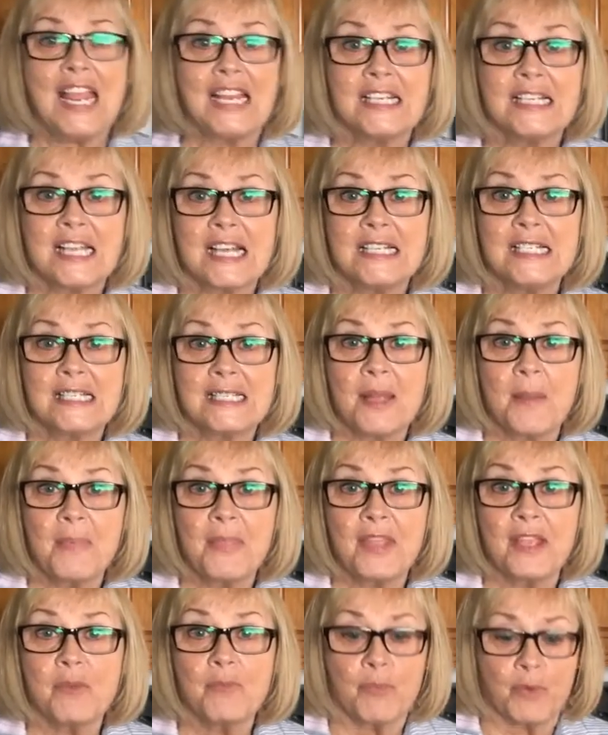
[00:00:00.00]
had done
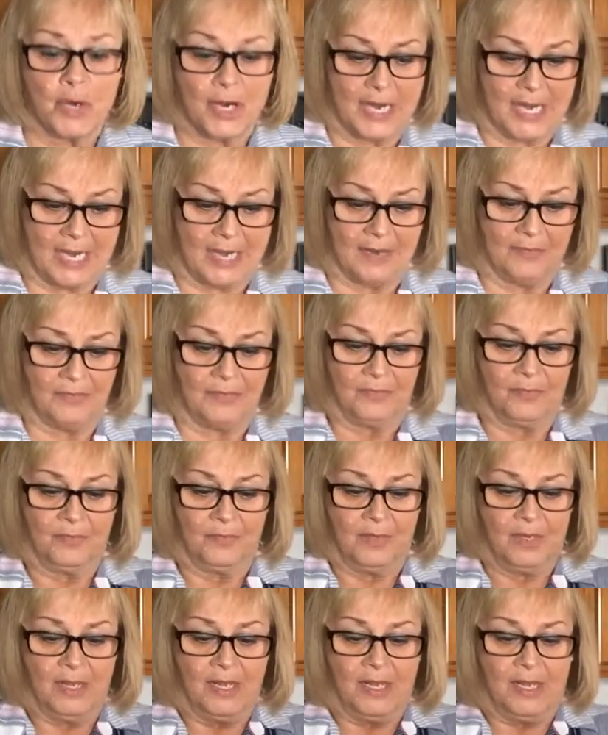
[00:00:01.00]
something brave.
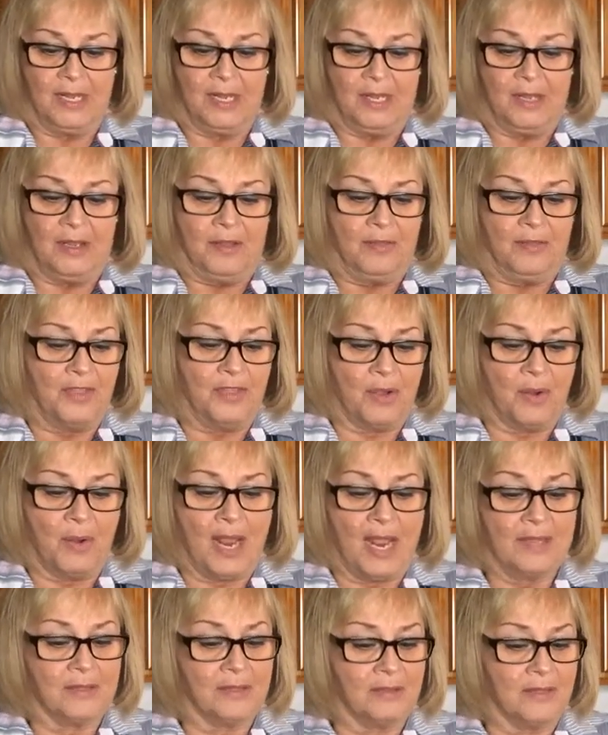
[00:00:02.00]
Though
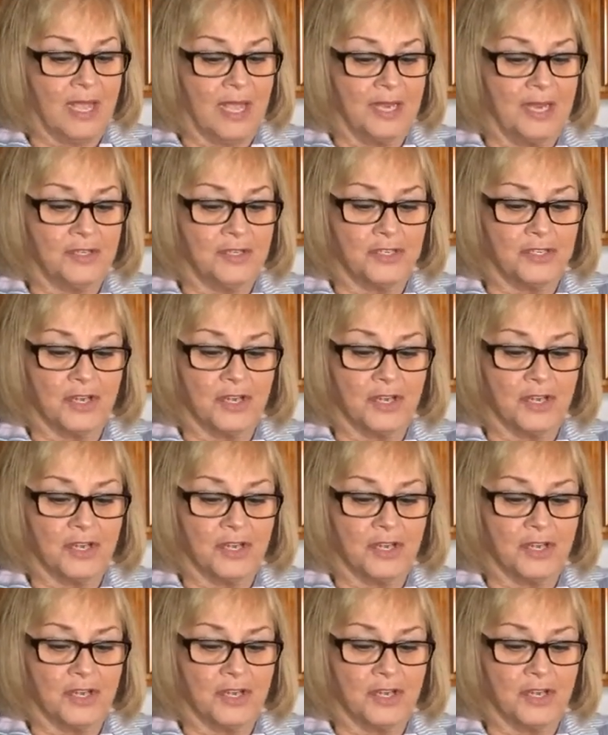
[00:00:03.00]
had the lion